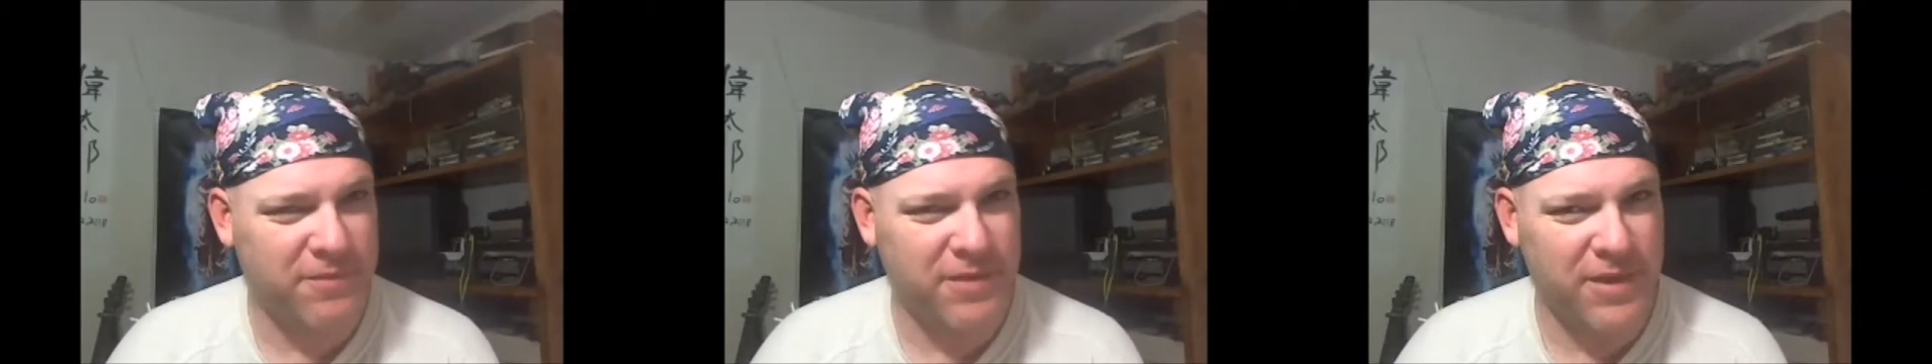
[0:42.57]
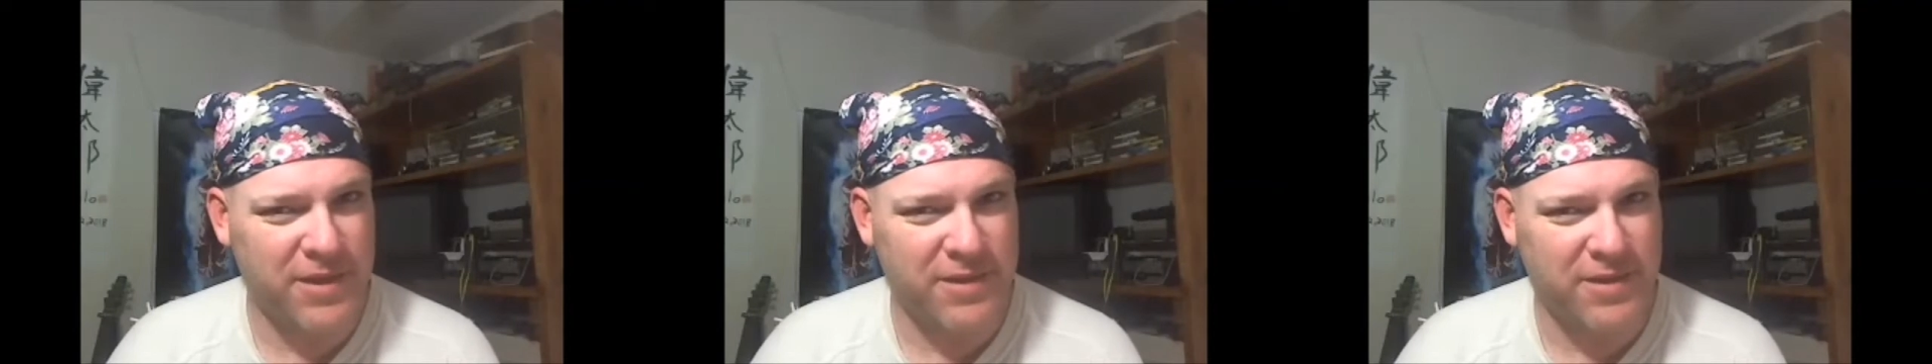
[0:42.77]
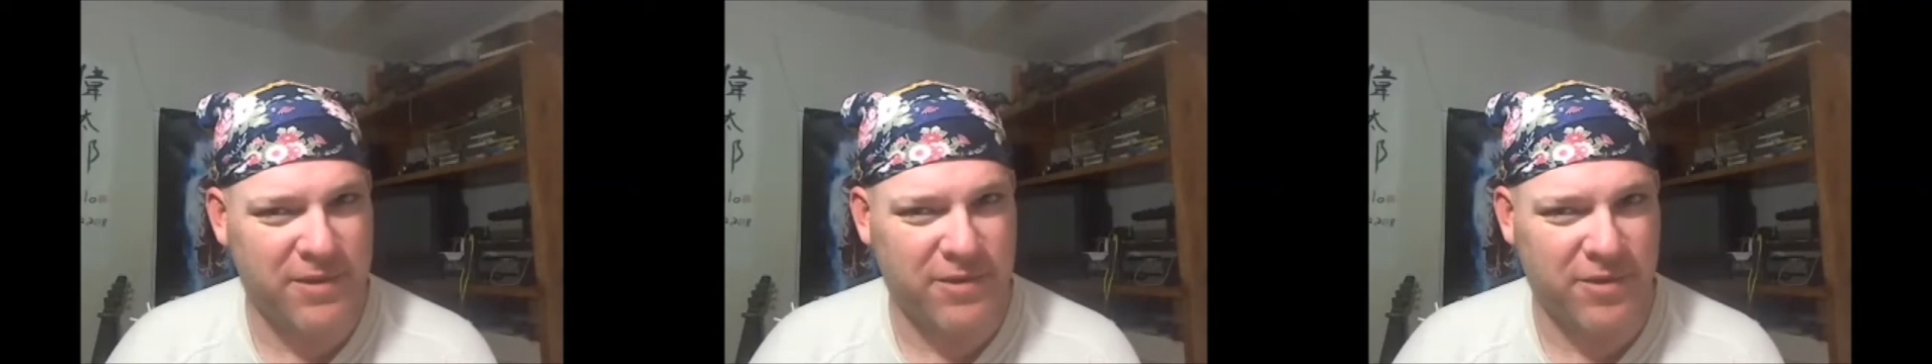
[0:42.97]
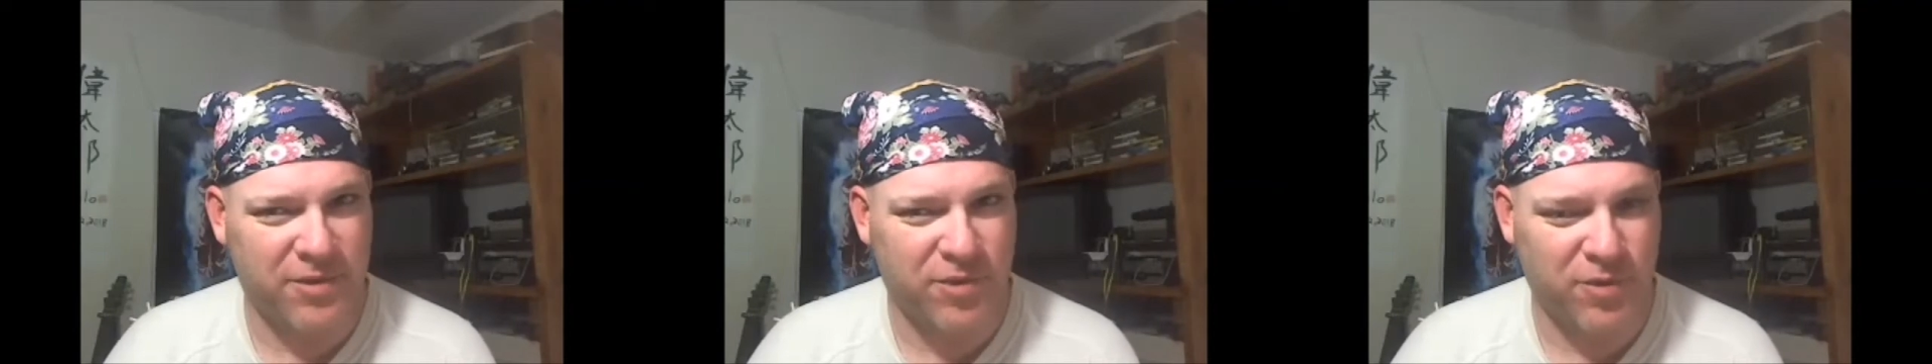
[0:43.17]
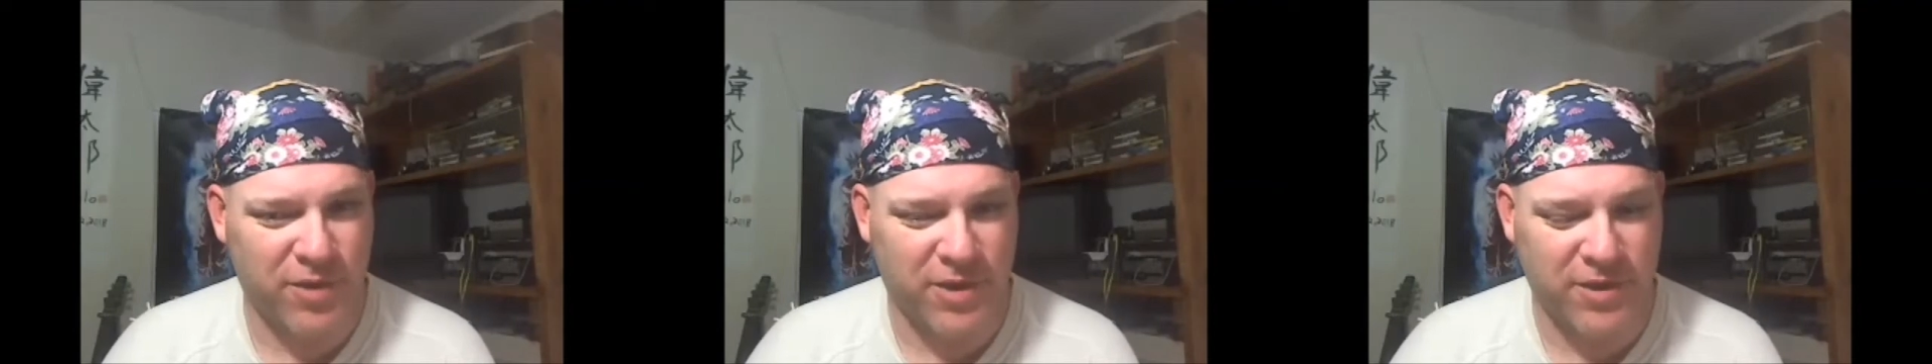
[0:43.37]
easiest to
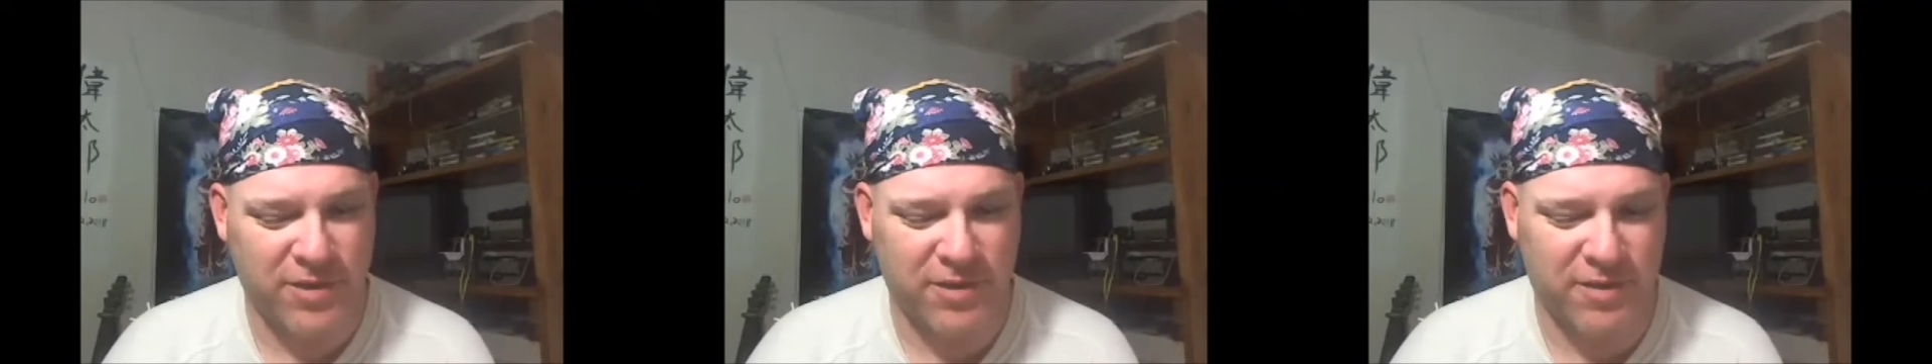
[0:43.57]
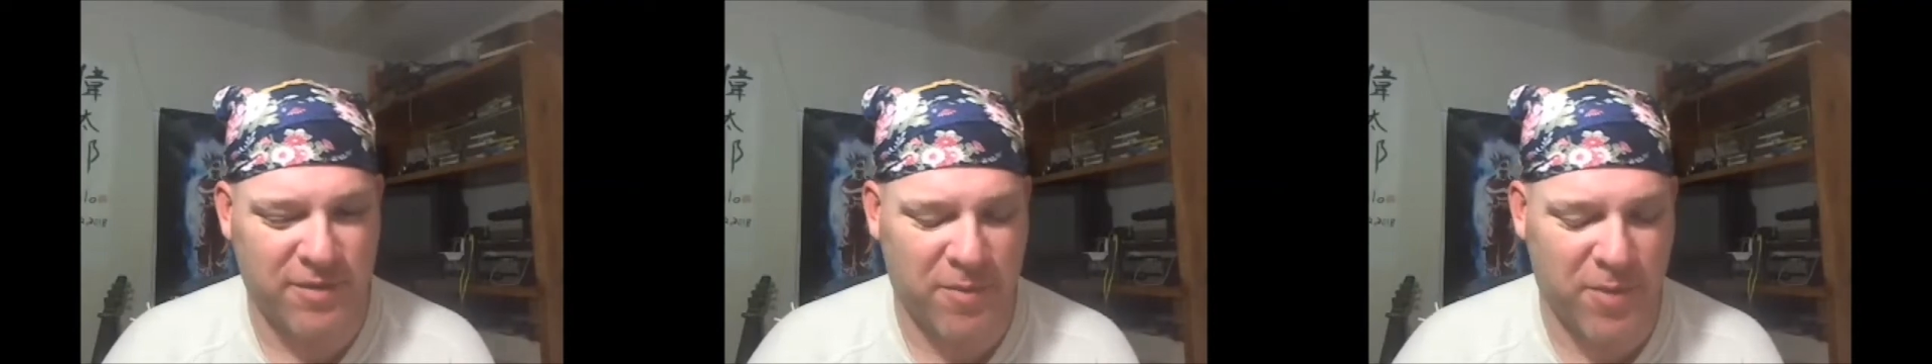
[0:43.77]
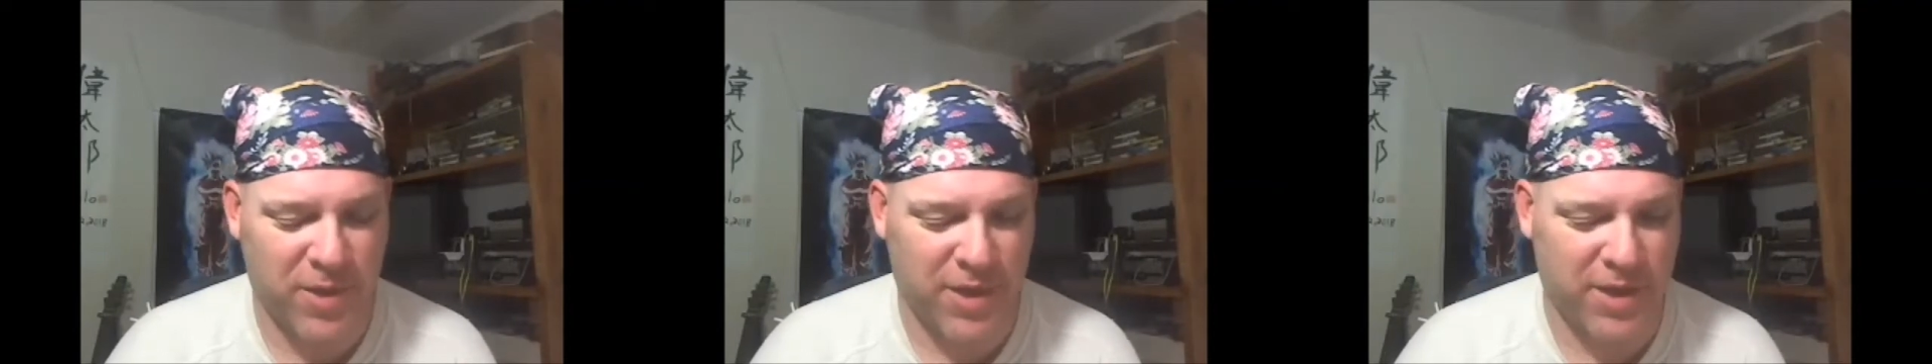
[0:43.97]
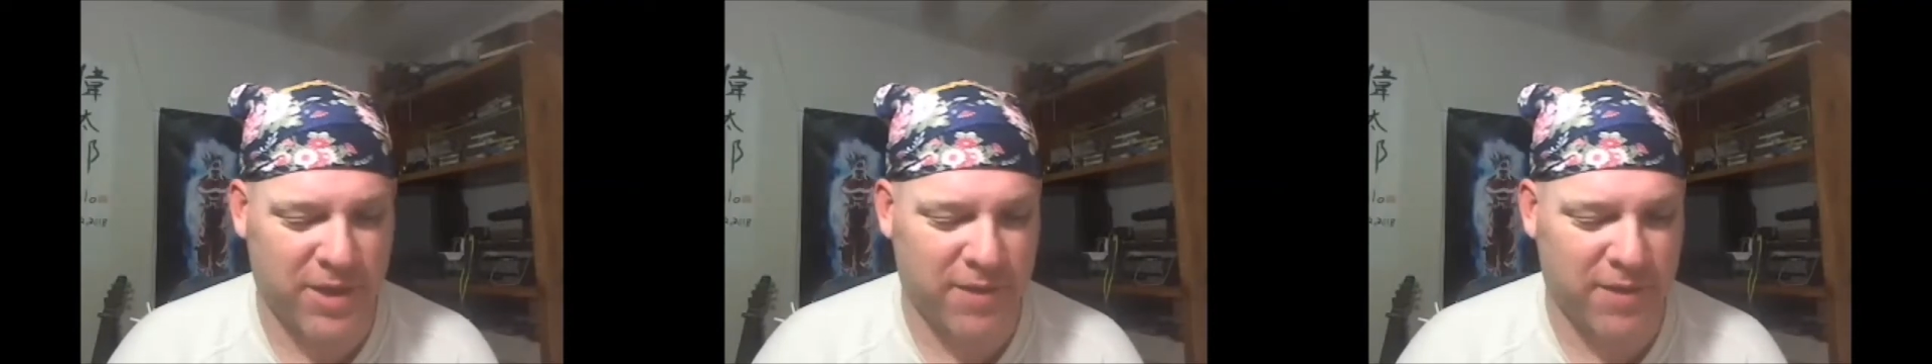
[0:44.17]
shortest, but